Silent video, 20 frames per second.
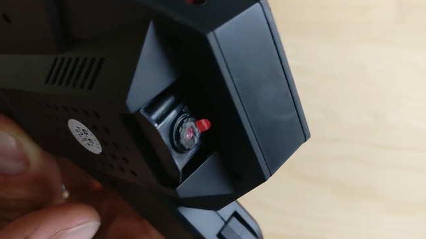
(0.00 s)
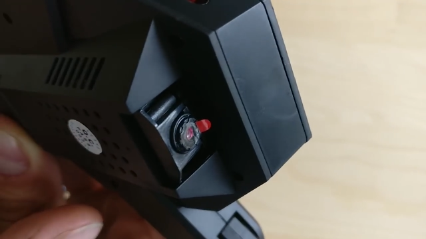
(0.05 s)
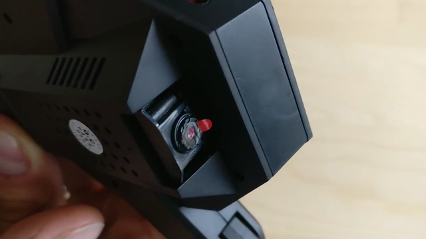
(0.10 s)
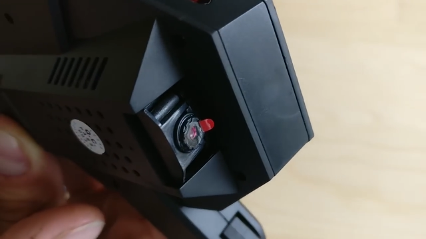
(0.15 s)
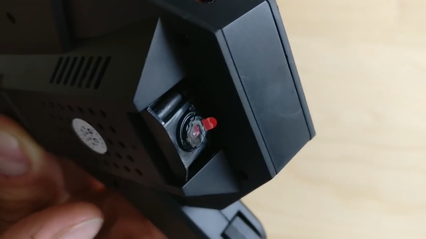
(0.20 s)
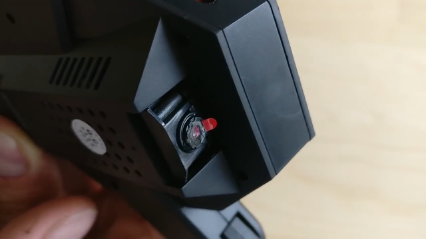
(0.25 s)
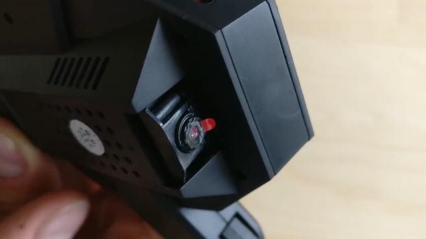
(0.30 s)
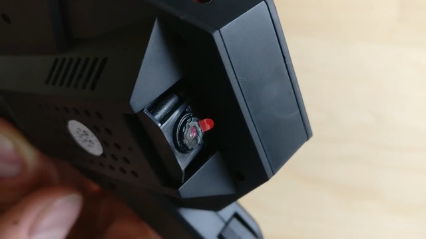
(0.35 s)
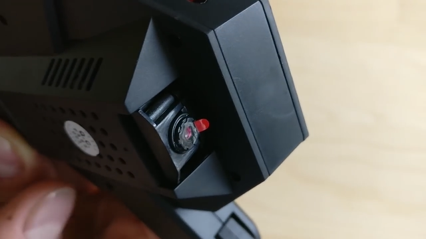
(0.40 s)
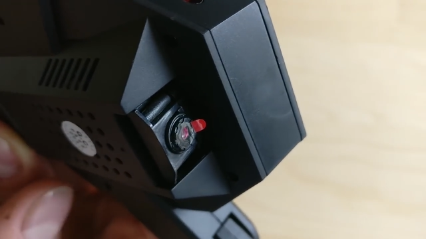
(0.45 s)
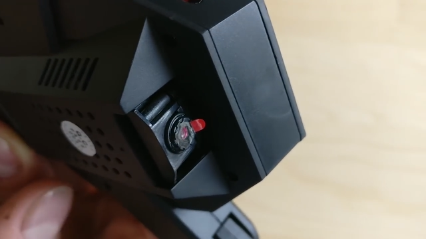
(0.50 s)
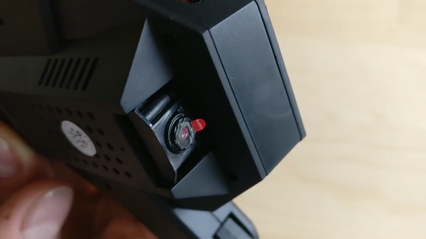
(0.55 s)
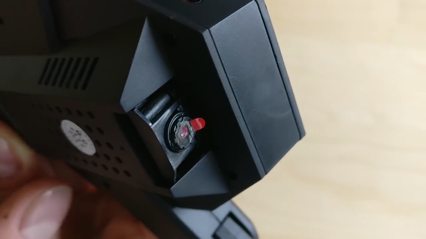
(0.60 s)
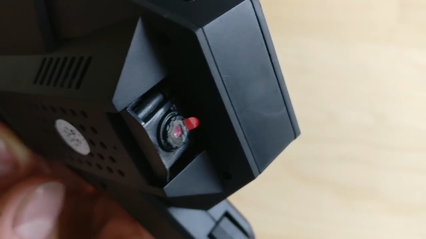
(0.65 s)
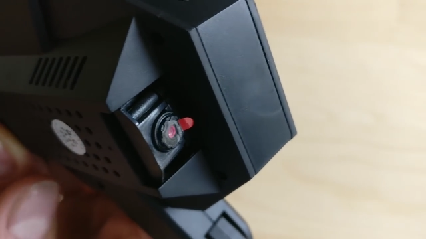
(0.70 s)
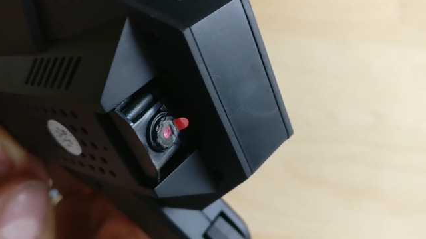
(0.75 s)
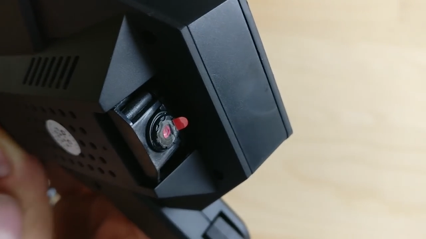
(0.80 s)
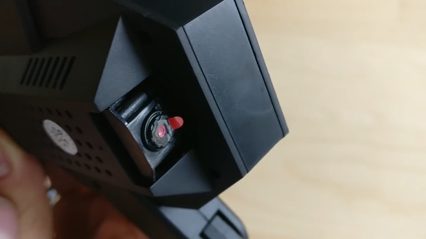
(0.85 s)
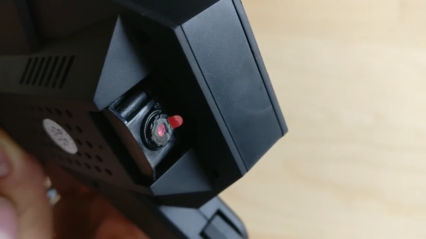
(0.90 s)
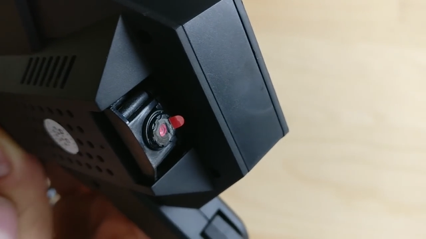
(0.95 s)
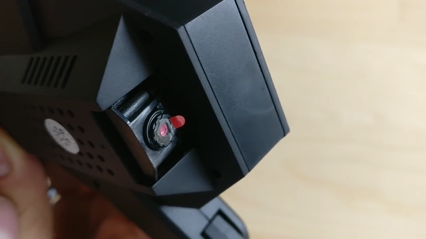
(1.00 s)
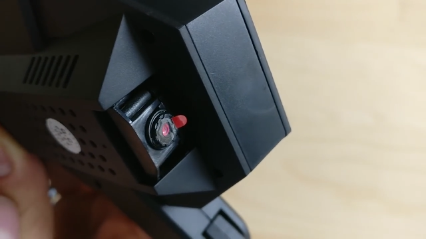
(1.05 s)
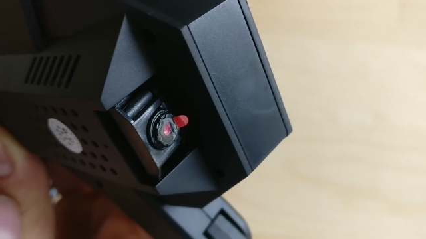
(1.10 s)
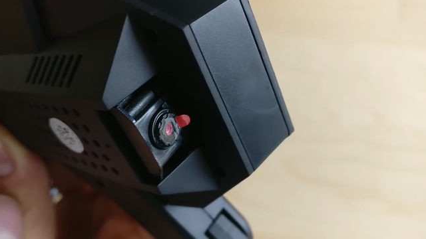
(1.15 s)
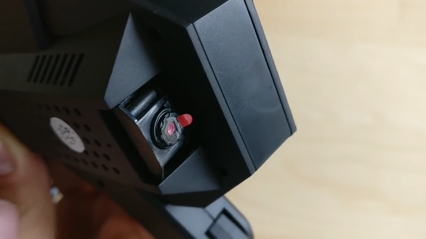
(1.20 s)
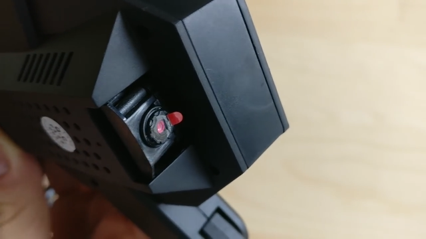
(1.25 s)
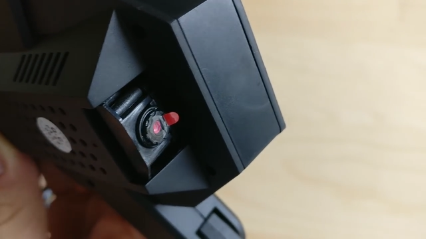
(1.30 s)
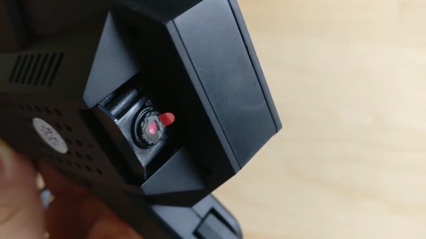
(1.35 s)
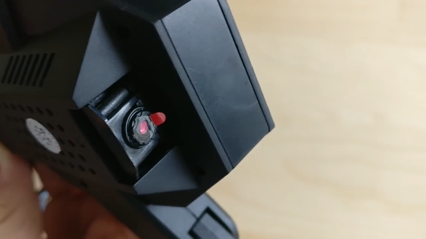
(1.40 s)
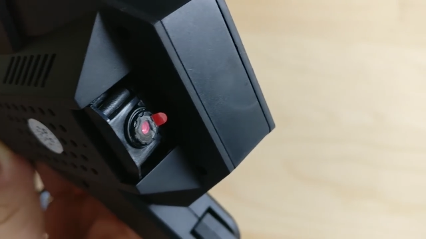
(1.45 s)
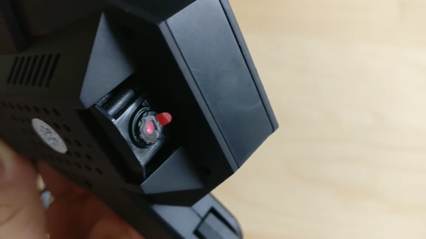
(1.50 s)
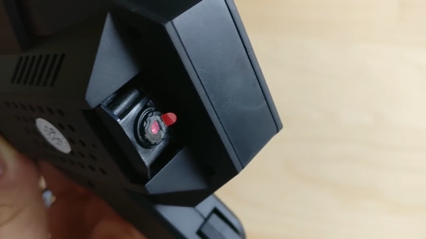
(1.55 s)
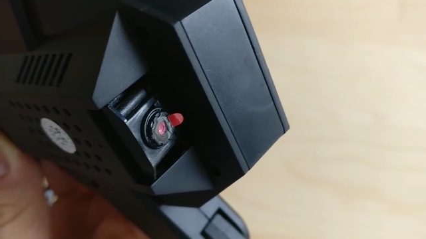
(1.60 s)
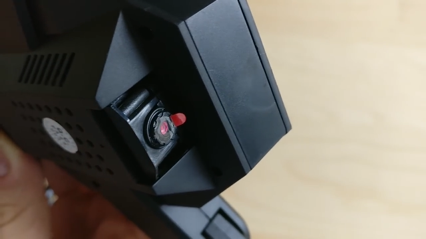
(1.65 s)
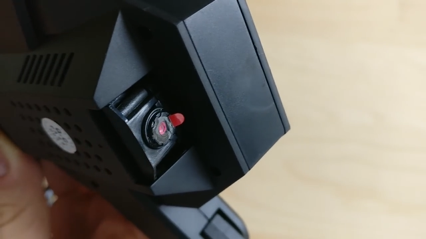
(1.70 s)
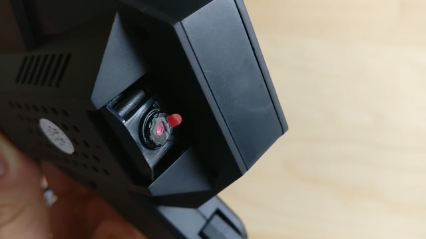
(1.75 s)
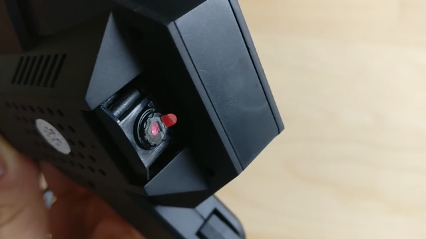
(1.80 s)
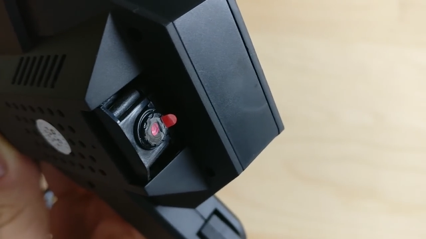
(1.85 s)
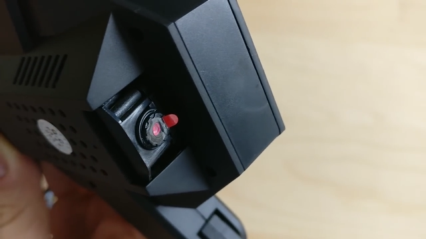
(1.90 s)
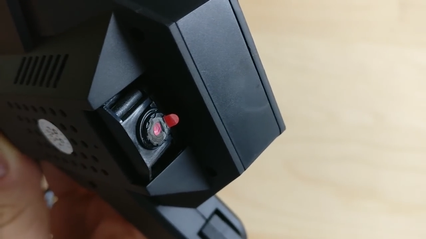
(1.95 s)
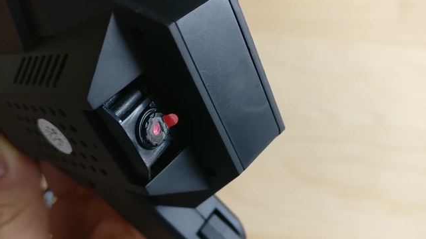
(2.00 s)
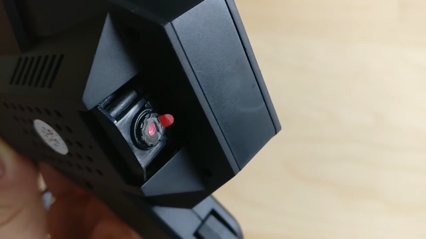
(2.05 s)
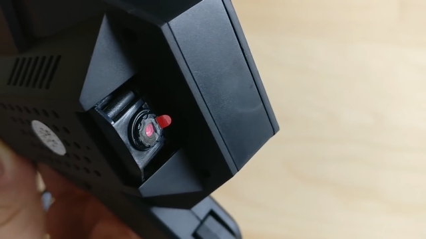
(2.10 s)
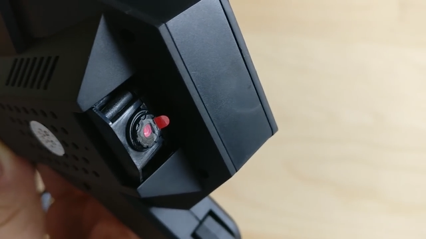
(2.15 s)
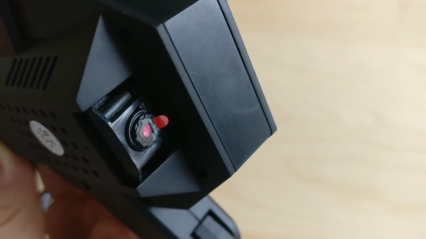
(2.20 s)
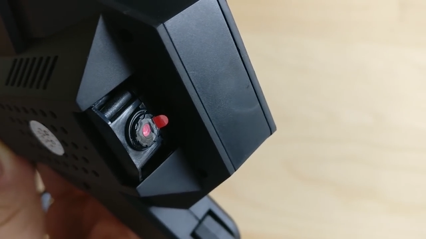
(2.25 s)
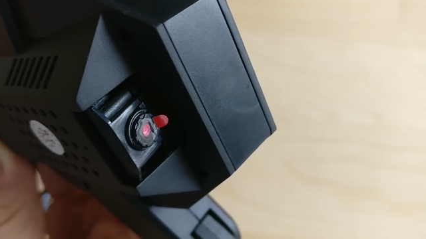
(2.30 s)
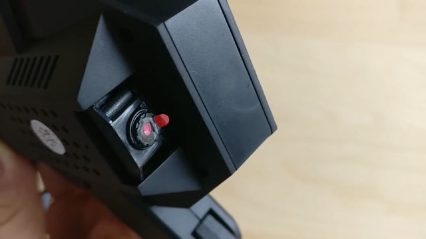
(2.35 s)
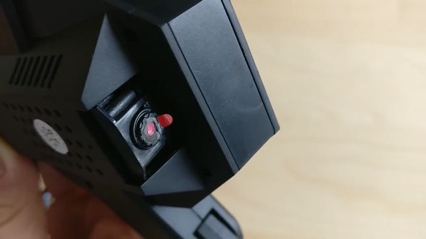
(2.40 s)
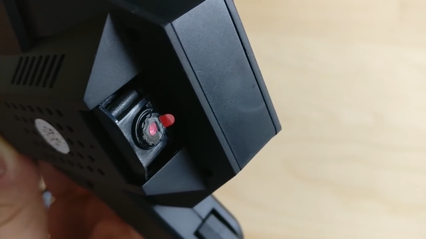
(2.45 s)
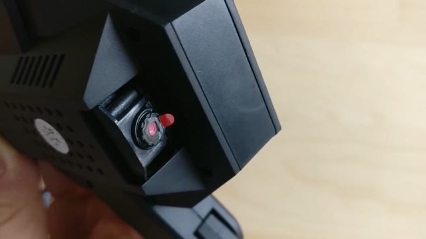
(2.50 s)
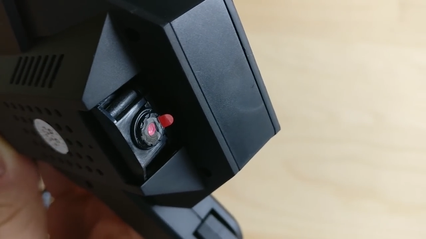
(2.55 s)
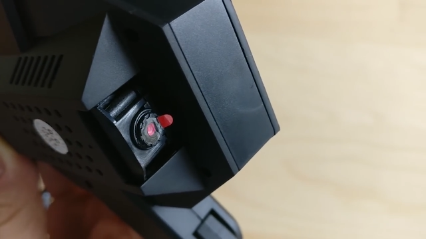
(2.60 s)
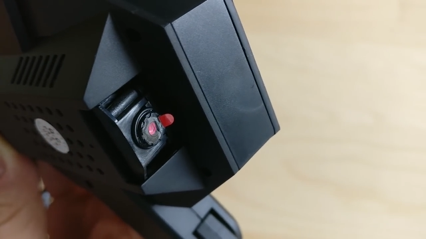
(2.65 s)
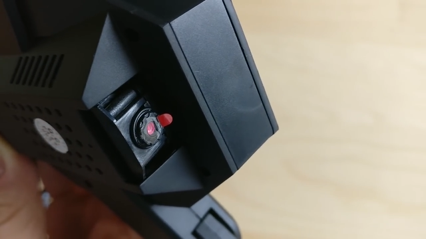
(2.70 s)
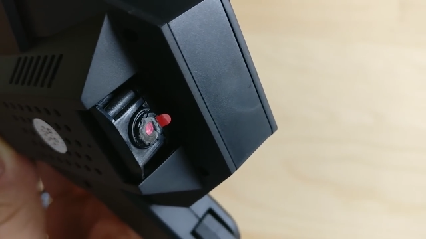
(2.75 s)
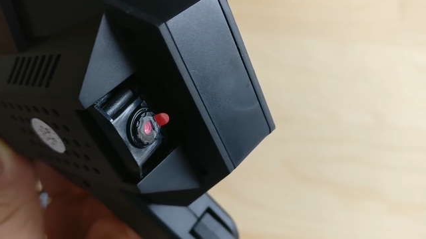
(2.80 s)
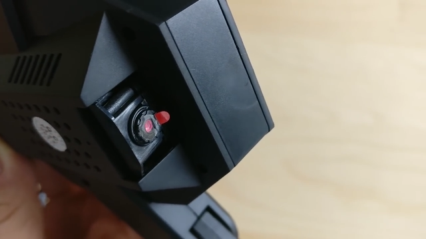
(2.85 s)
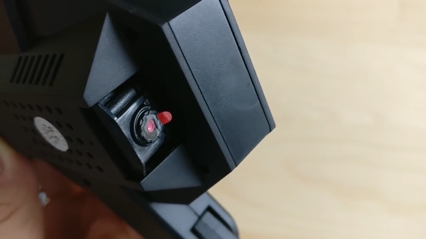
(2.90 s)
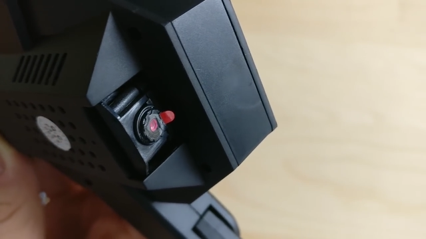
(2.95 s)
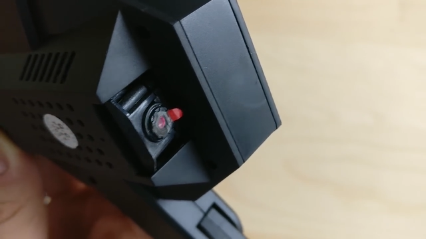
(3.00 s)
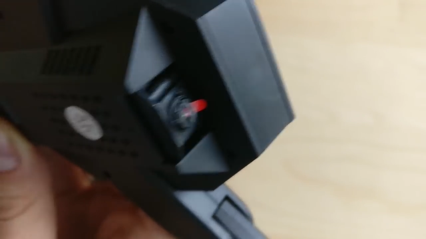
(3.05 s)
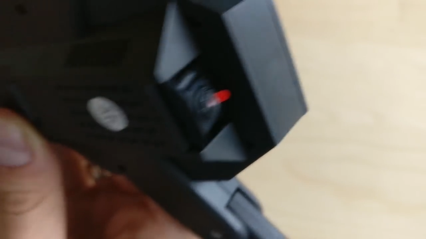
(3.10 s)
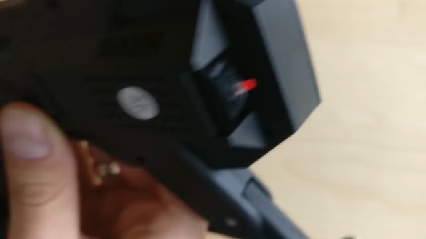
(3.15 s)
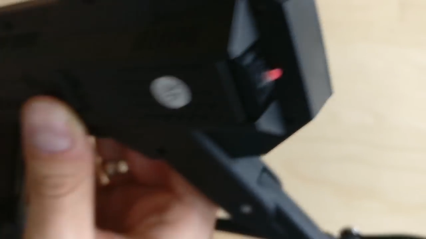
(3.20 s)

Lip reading: No face is visible, so there are no lips to read.